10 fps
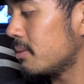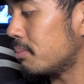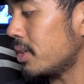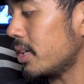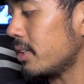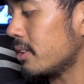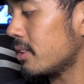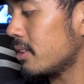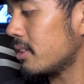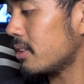But
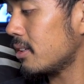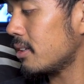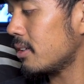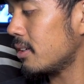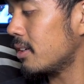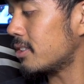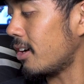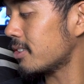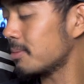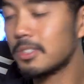it's
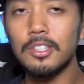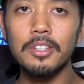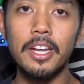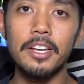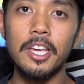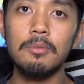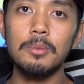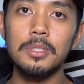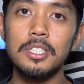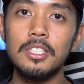awesome to know that it came from
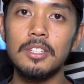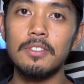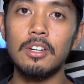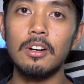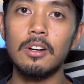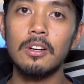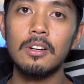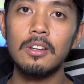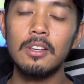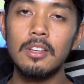a C7R.
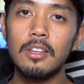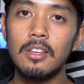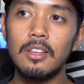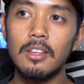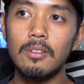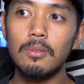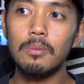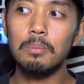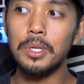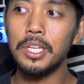
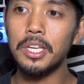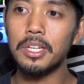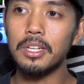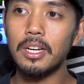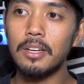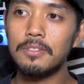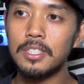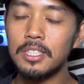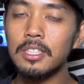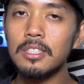Meaning I was